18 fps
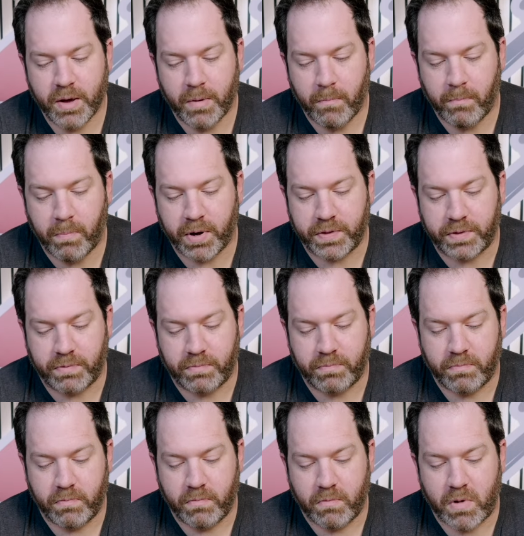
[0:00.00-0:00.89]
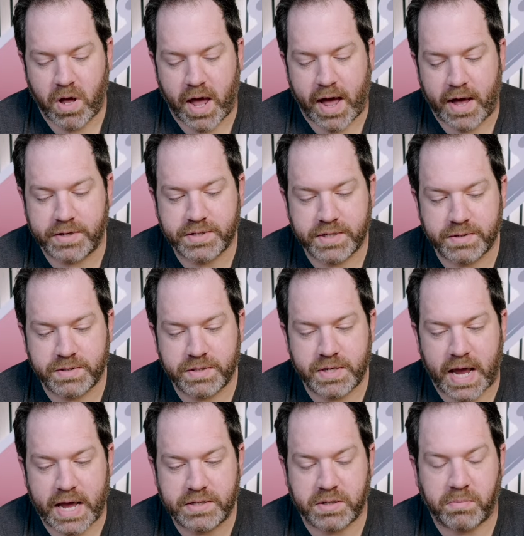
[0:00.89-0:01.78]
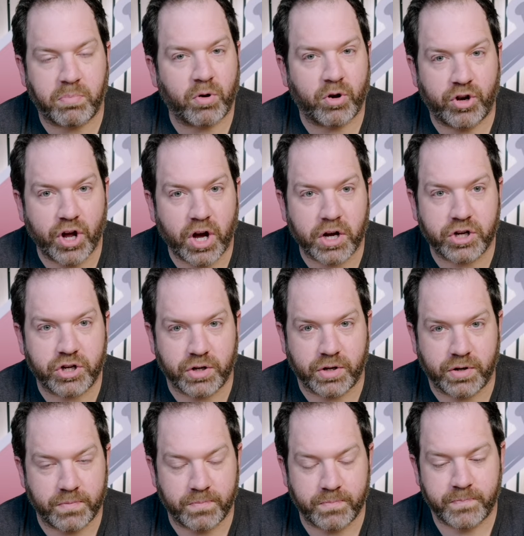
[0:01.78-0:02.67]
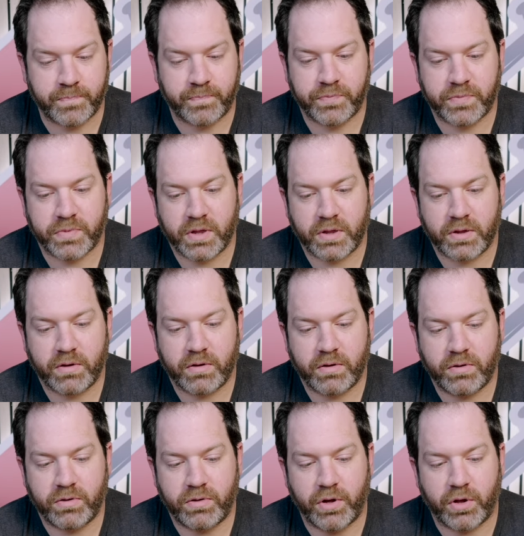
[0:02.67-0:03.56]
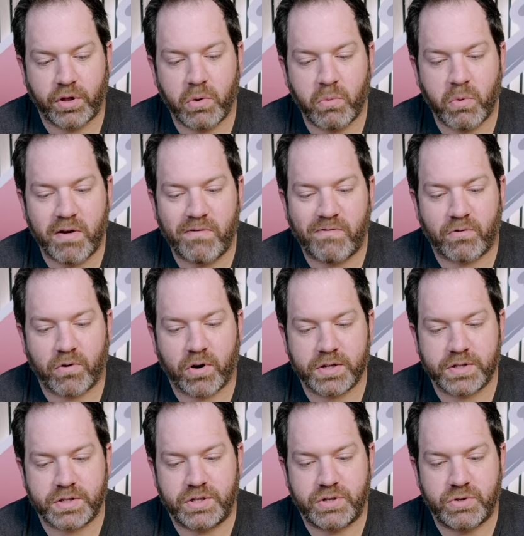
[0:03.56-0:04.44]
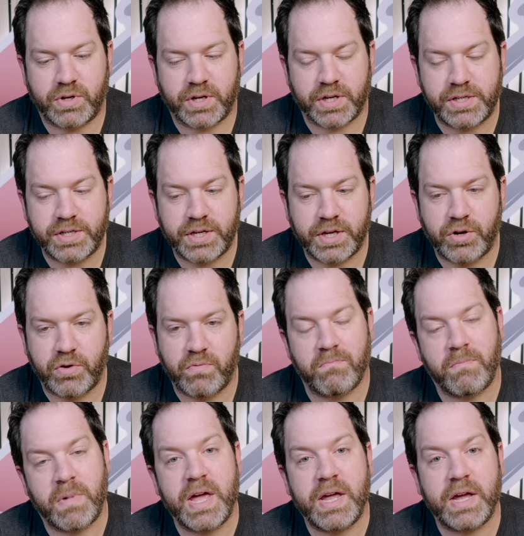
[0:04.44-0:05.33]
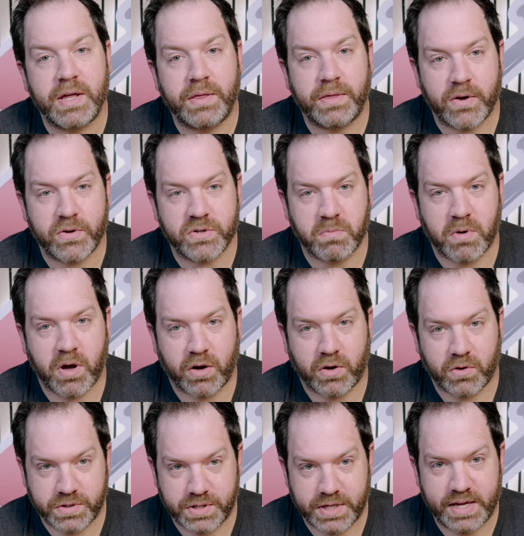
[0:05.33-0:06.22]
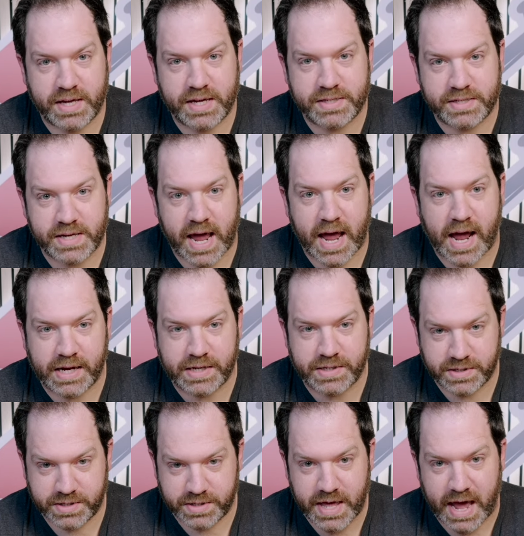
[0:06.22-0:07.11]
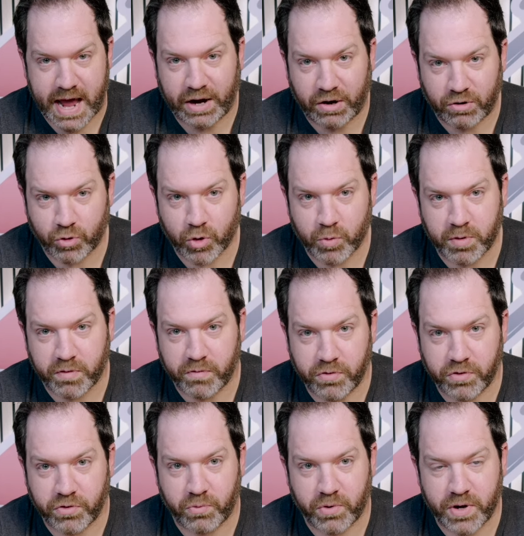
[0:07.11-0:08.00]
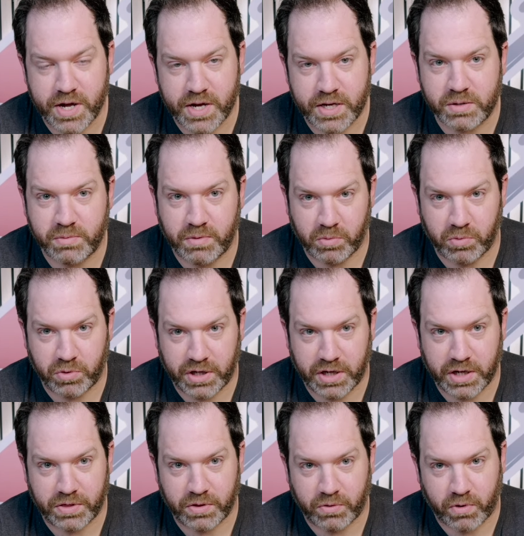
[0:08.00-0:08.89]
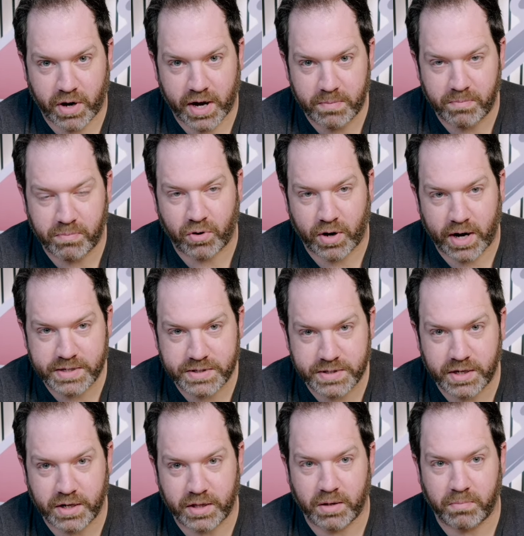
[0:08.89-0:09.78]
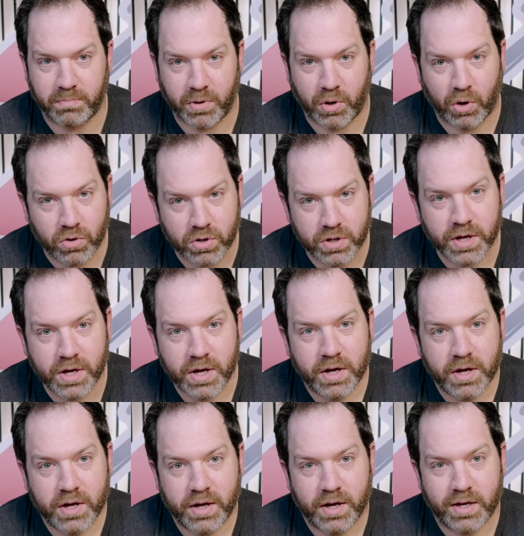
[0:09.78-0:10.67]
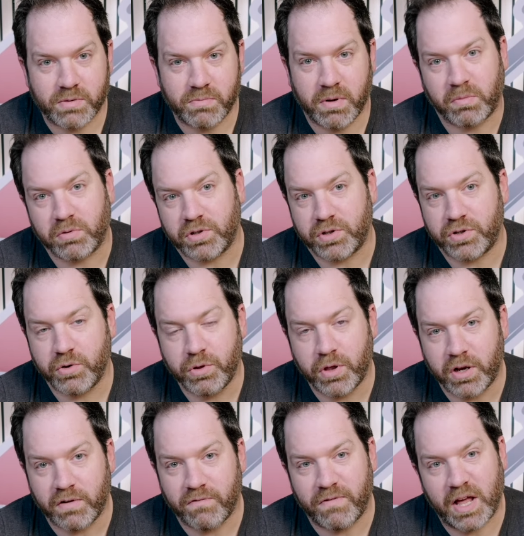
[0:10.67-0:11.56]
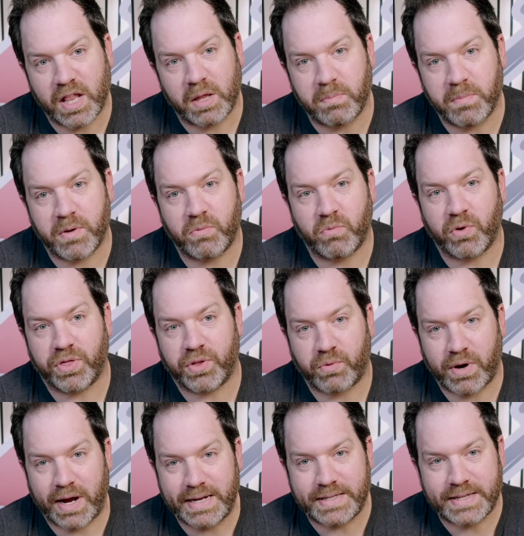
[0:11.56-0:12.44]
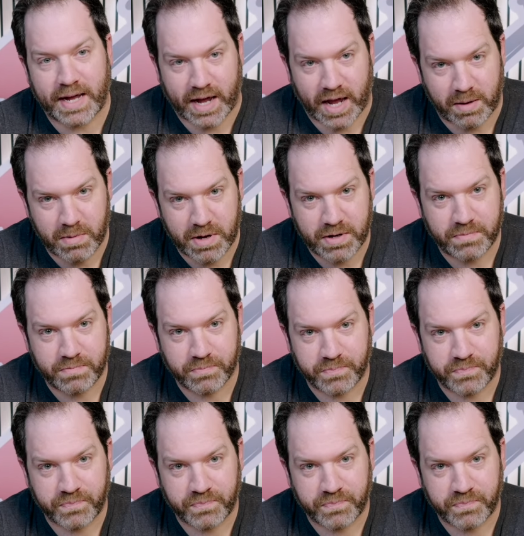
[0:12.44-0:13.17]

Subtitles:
But as a production, the only way for us to continue making those models is as that group of 3, to be able to get the right pricing and the bulk, and to be able to do the development with the right timing,